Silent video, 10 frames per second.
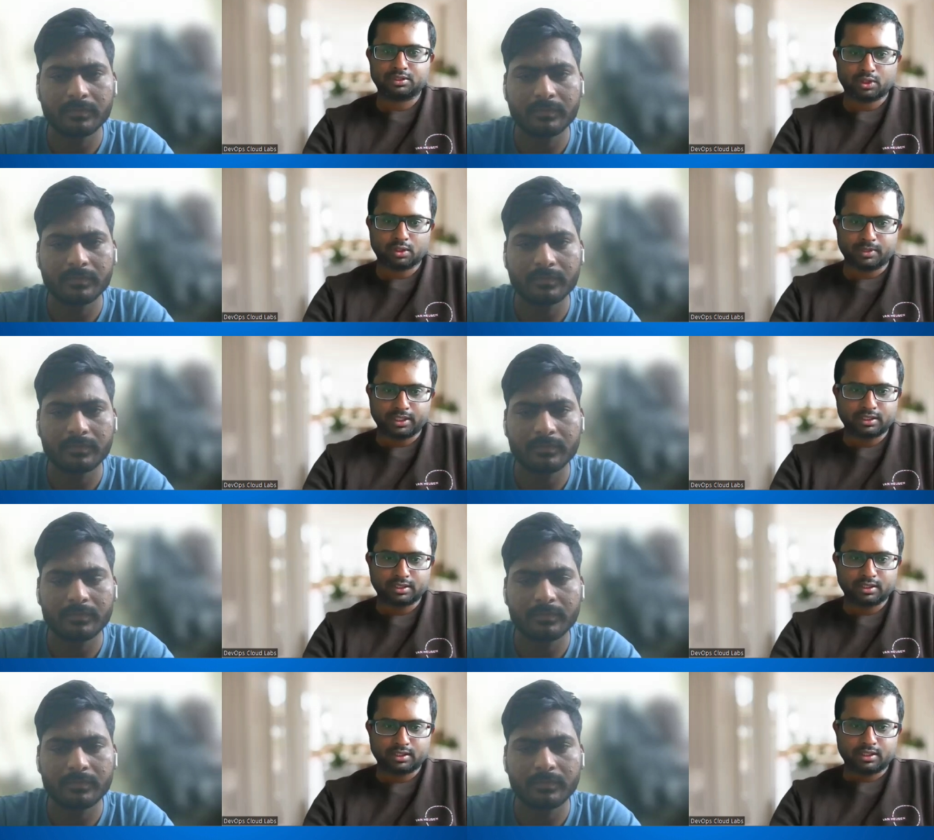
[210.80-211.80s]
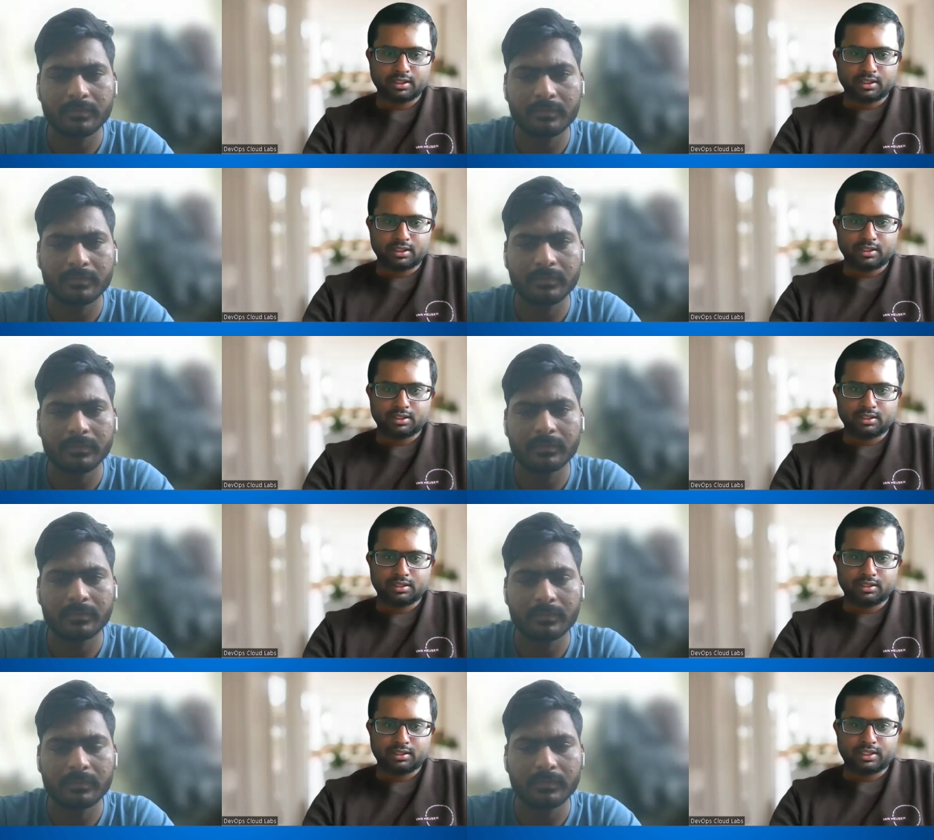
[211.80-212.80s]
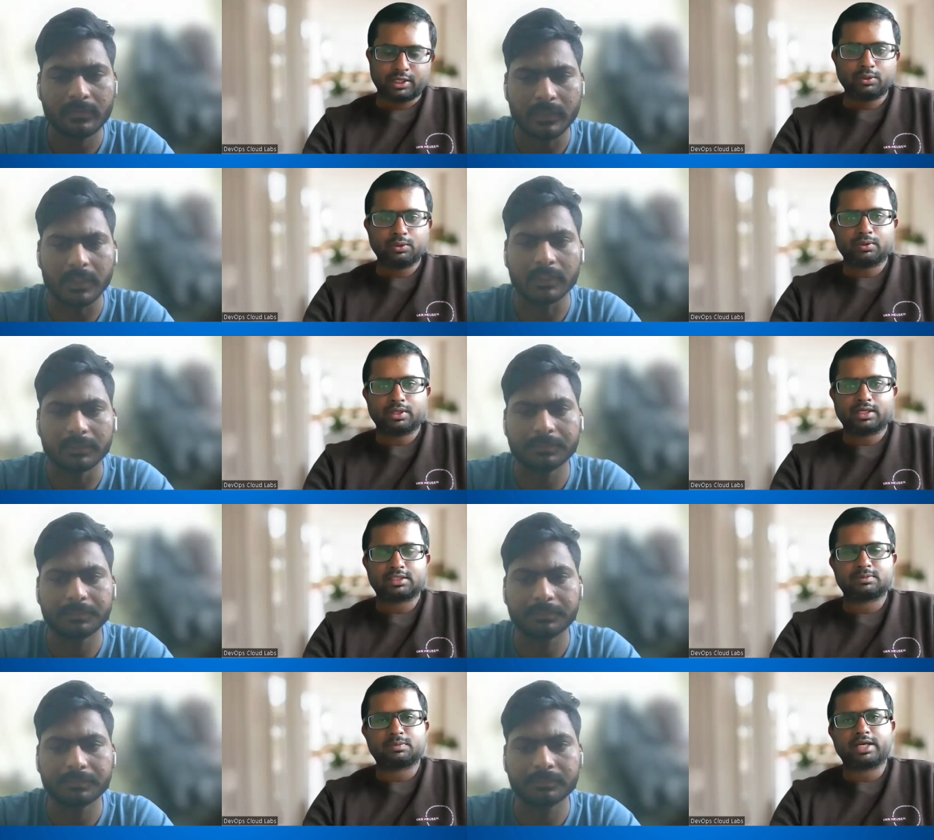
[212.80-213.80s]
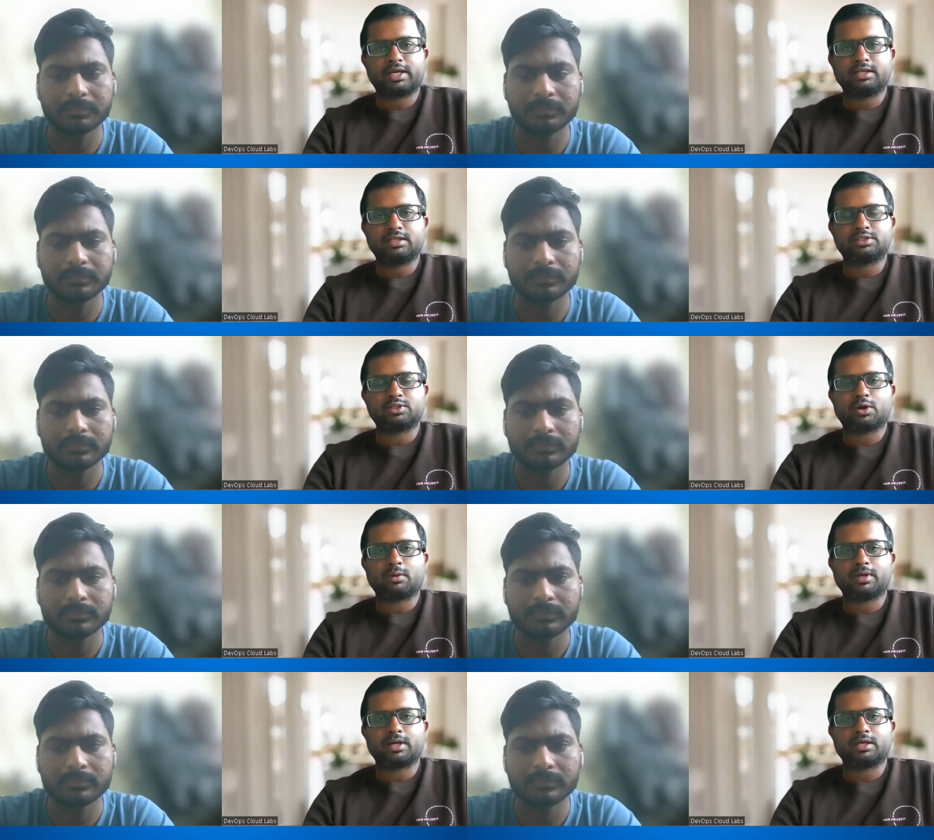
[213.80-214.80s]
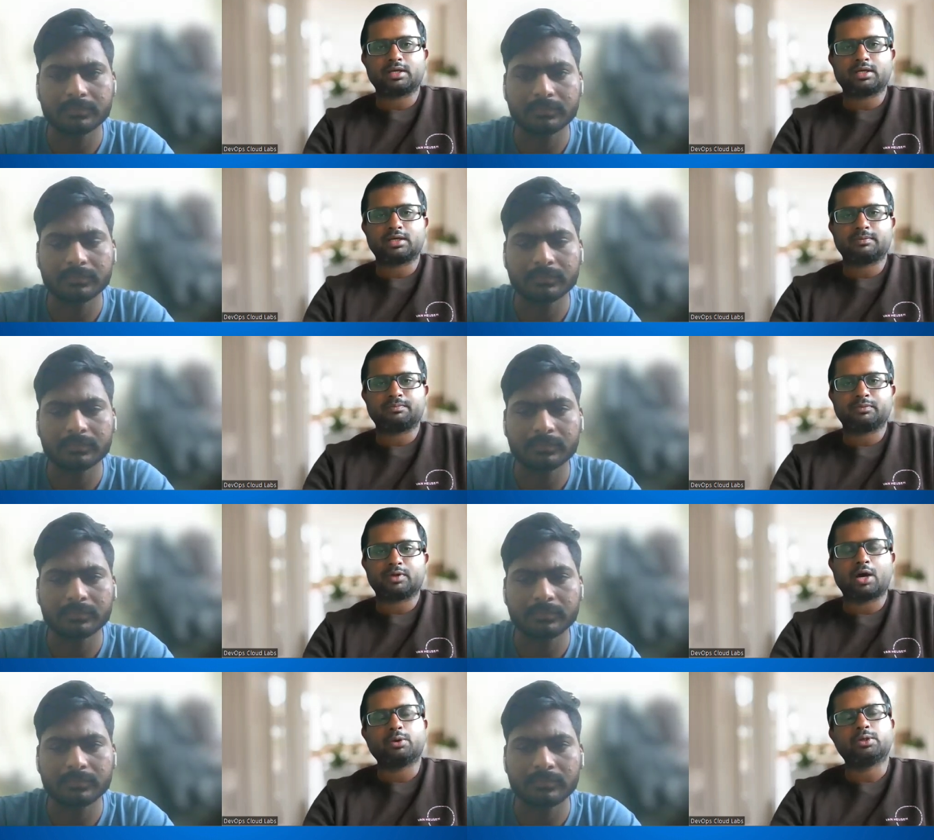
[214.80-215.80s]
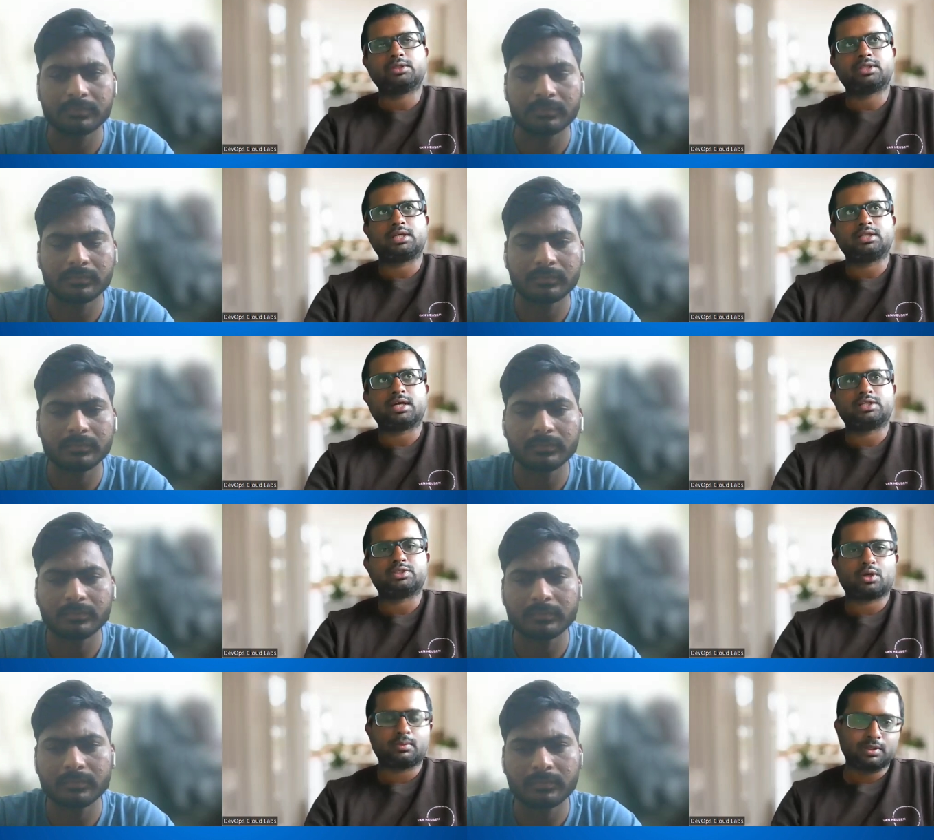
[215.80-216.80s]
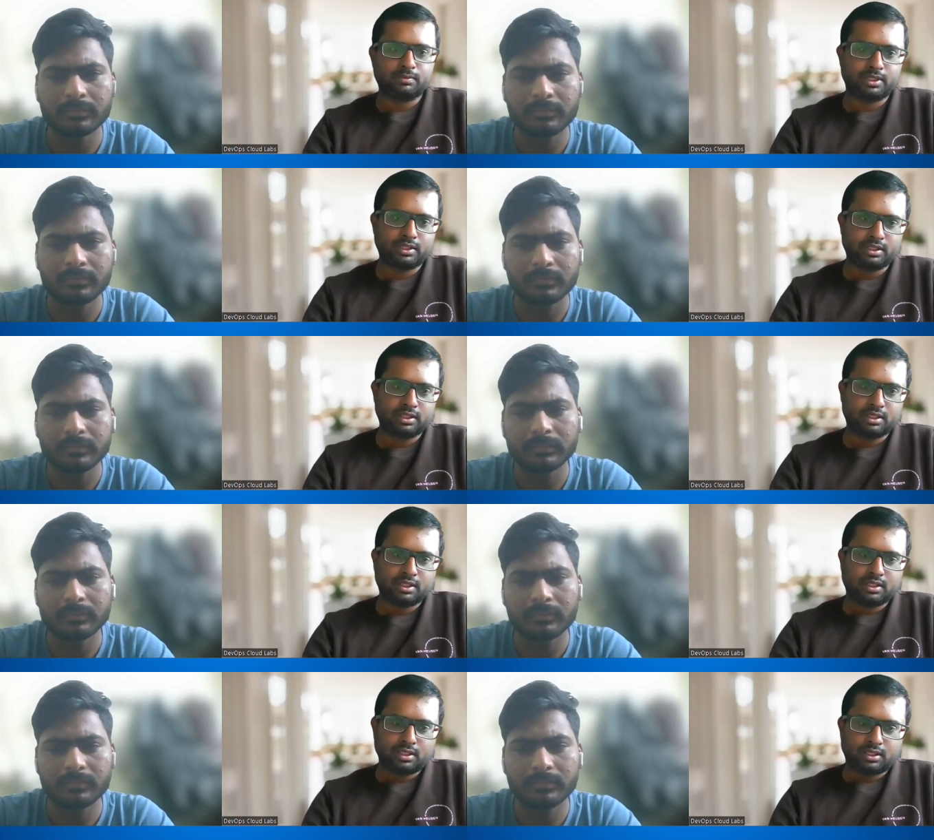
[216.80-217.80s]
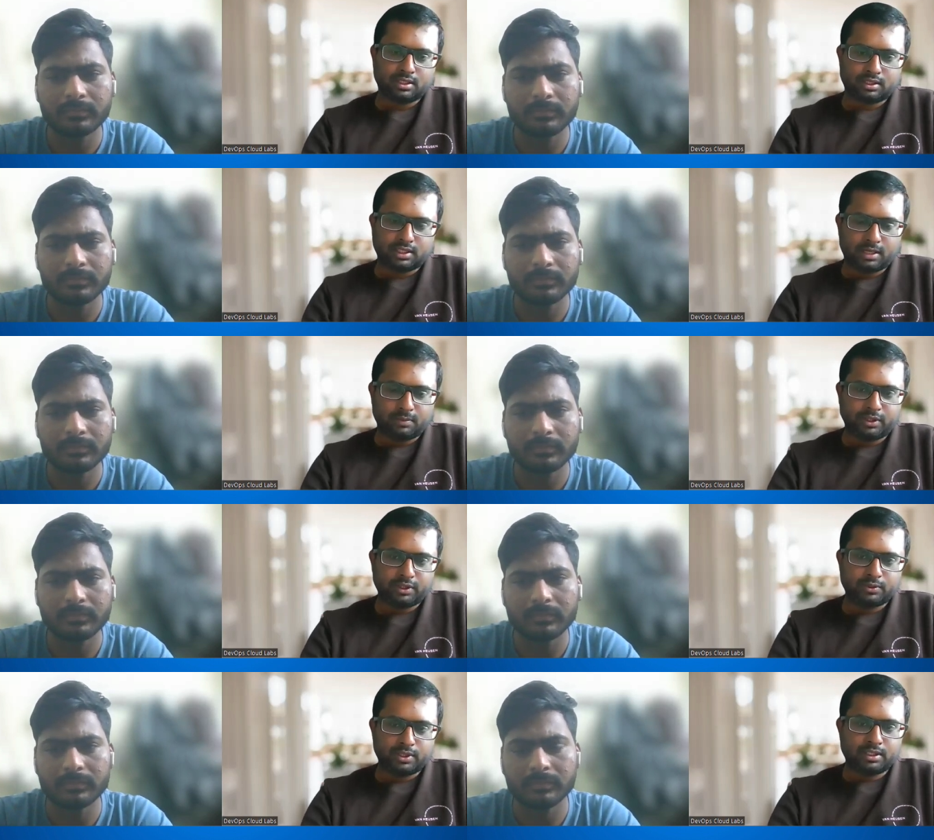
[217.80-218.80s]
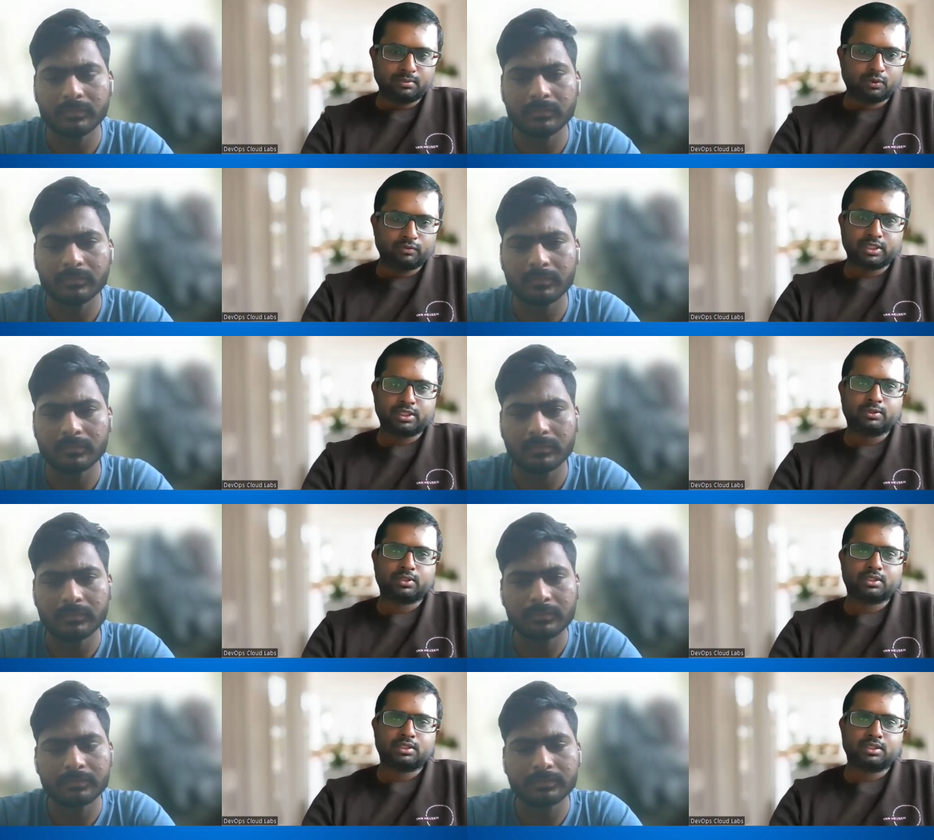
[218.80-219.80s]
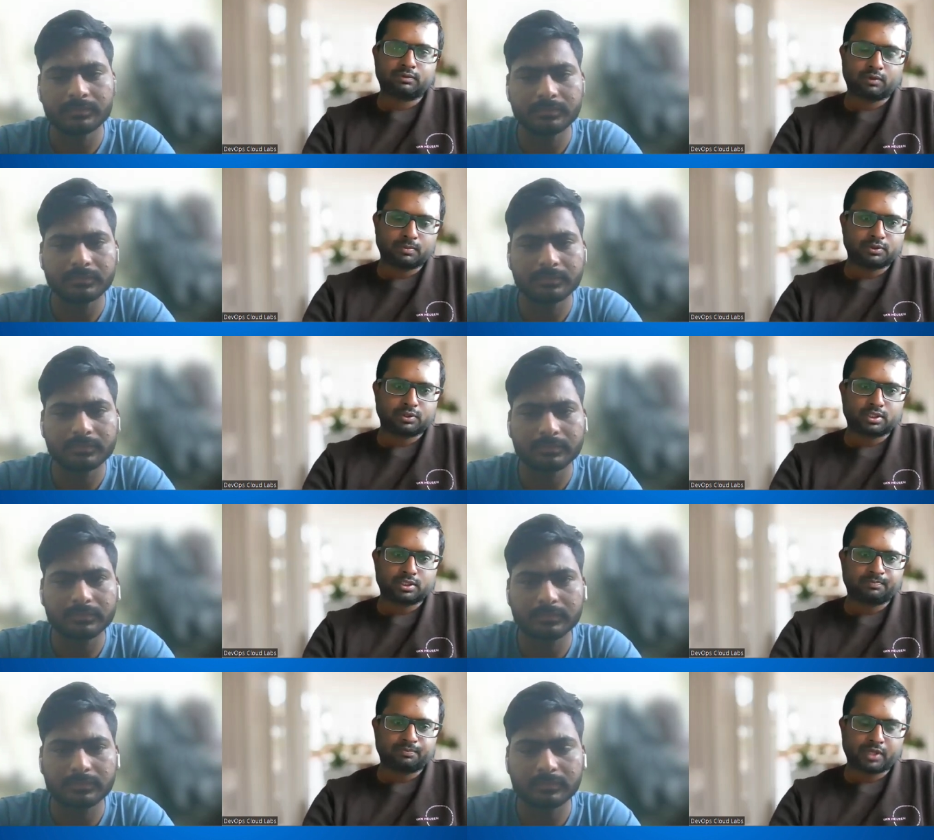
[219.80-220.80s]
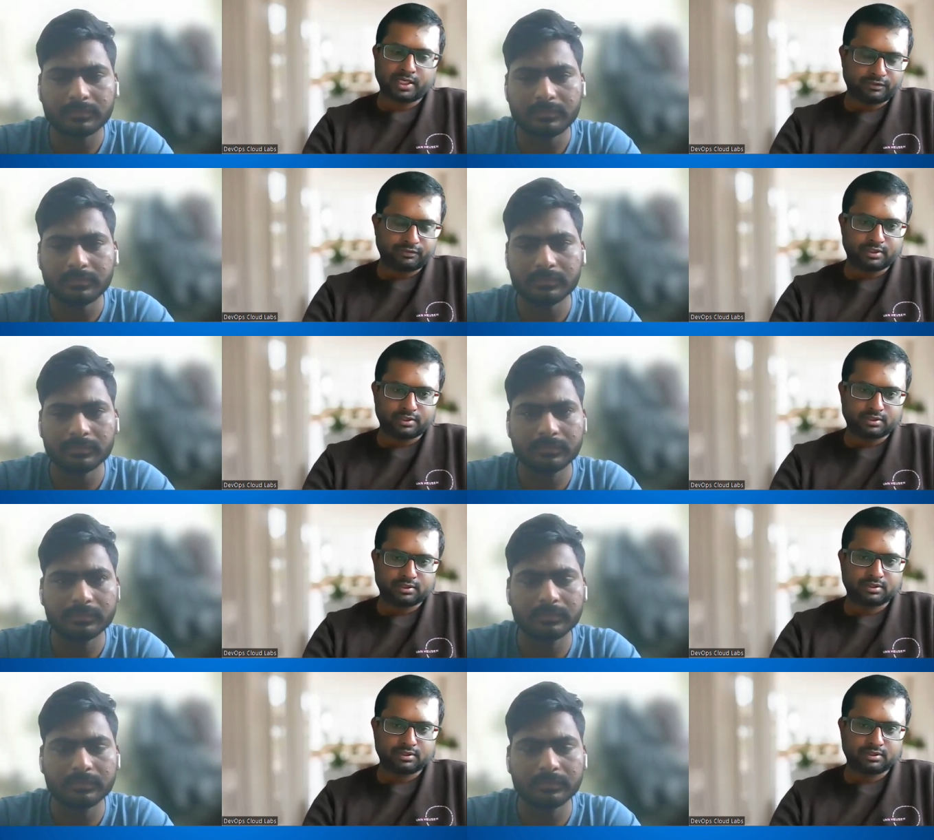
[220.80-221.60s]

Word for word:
Speaker 1: job, right? Can you explain the job and how do you think that job will be helping you in moving into a DevOps or a IT field?